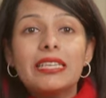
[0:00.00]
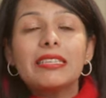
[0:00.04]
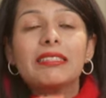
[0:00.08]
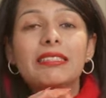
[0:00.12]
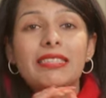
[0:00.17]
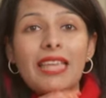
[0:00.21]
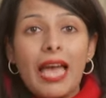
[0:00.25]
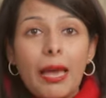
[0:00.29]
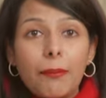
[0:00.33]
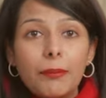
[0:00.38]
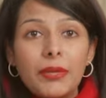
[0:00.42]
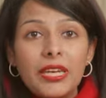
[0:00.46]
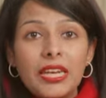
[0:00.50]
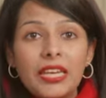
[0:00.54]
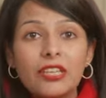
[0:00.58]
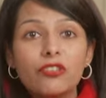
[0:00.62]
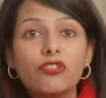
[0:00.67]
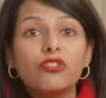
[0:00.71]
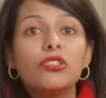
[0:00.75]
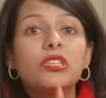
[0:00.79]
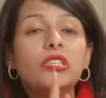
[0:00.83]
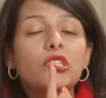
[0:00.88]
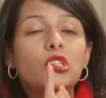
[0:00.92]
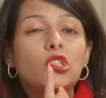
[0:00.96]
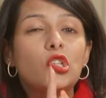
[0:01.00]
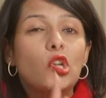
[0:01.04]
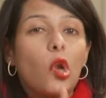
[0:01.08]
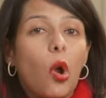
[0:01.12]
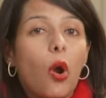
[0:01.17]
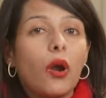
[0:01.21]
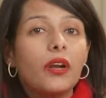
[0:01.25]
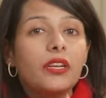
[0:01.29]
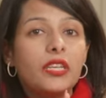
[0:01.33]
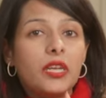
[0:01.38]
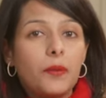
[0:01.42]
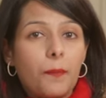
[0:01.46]
examination is
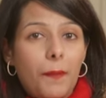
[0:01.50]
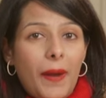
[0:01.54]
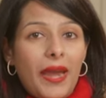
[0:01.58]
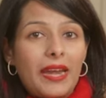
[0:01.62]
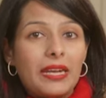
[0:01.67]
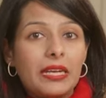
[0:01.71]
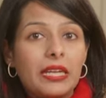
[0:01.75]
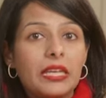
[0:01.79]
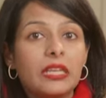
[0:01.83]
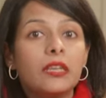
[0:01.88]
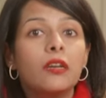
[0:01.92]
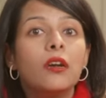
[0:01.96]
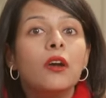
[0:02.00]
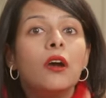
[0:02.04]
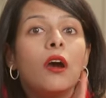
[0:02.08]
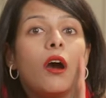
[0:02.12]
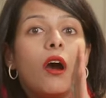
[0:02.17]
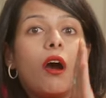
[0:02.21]
not depending